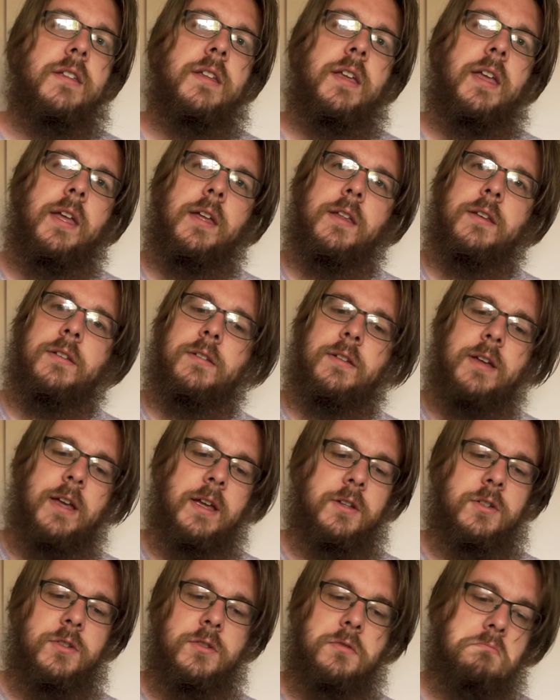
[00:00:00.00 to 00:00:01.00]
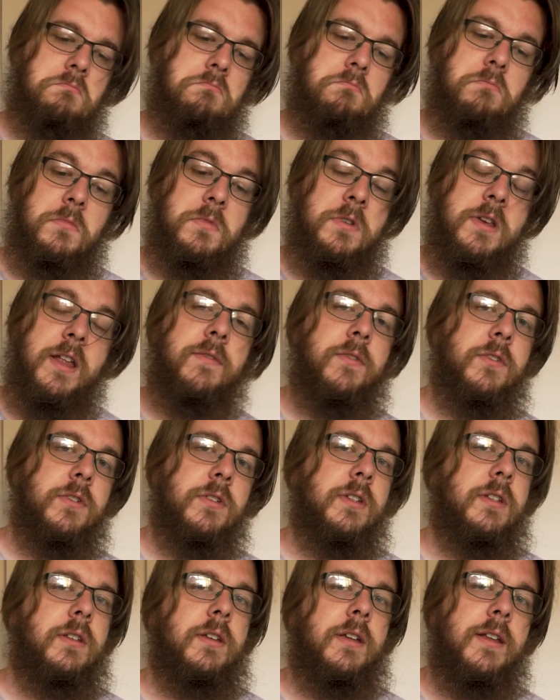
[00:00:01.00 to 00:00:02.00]
and I
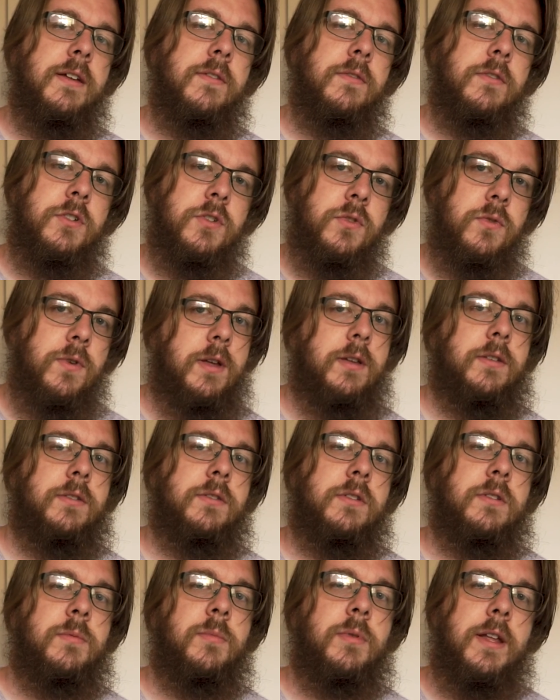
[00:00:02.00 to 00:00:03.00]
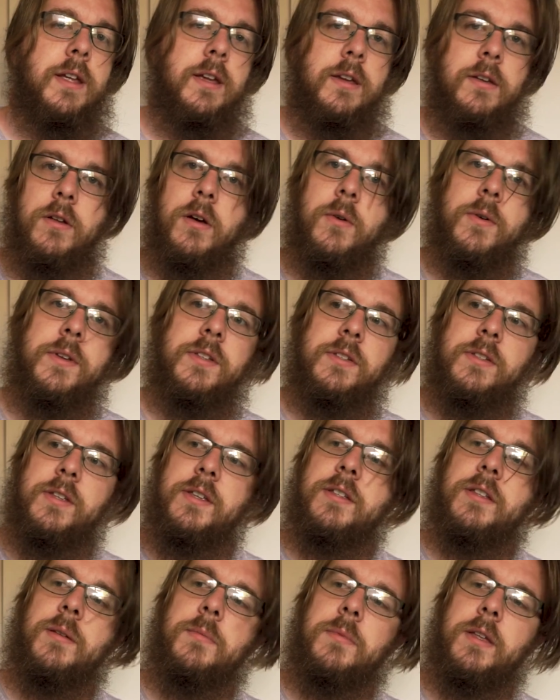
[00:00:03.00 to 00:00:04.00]
never traced, but I could always see
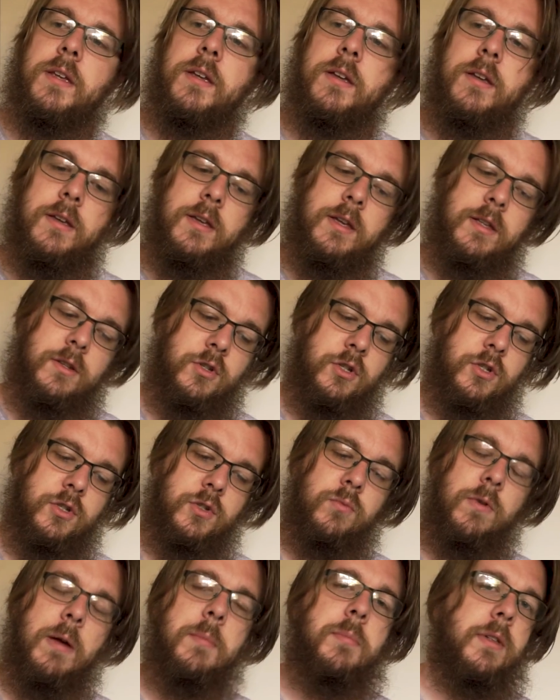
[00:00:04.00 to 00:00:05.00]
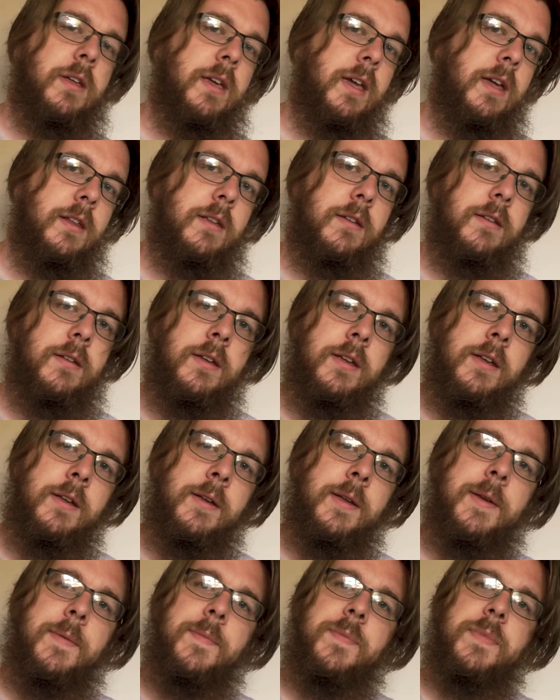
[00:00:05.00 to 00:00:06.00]
something and just replicate it.
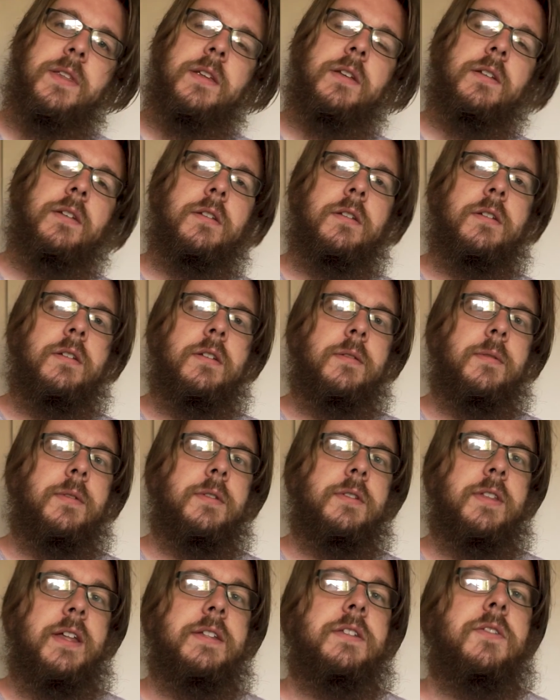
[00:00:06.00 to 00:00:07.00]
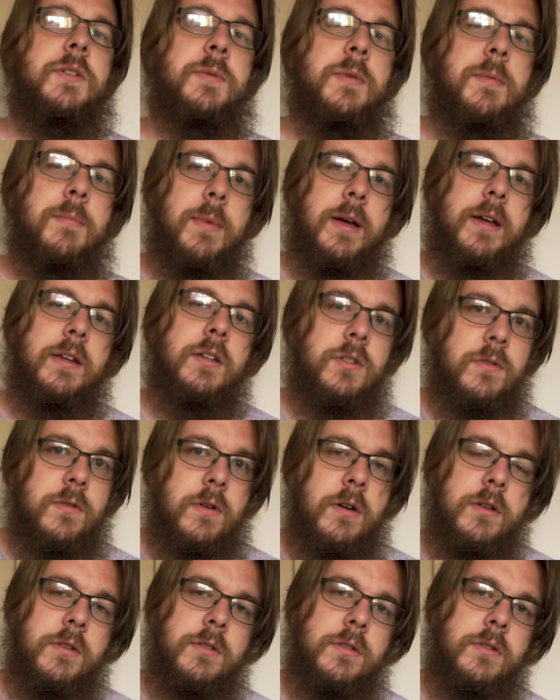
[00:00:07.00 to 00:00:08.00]
So that's always been my
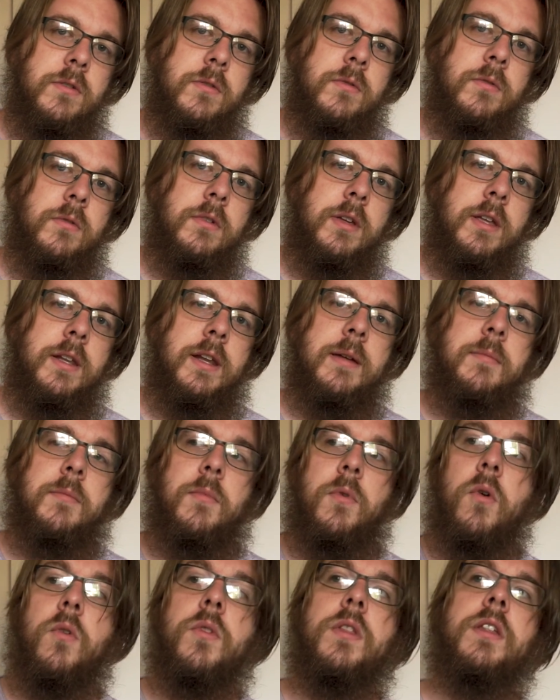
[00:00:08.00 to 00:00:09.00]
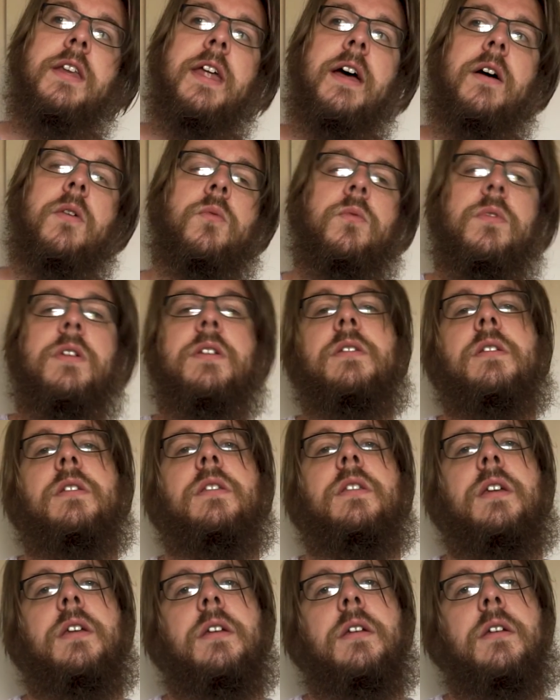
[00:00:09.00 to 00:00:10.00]
strong suit, and I'm only now
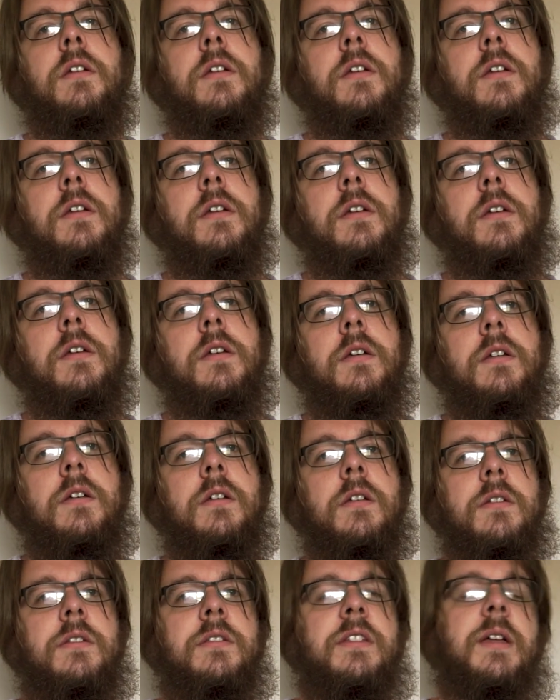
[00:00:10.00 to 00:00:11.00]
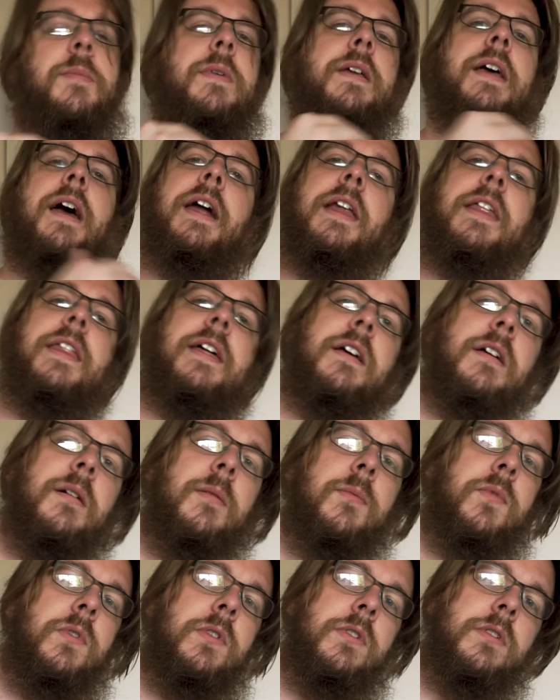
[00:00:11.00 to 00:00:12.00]
recently stepping out of that
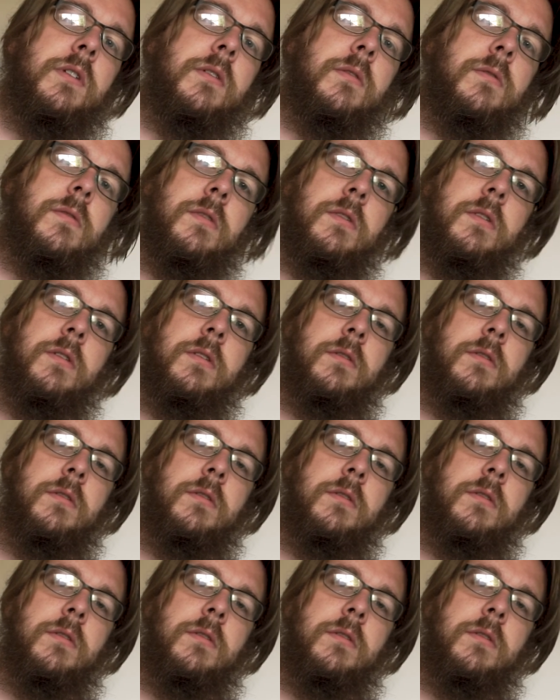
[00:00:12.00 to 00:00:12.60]
comfort zone